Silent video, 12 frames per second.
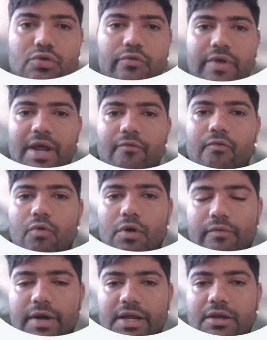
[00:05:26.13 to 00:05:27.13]
So we are
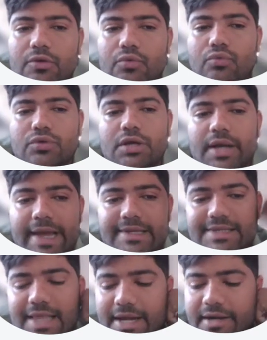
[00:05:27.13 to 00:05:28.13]
forwarding to the
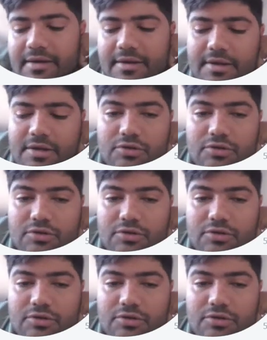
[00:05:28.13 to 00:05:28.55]
next slide.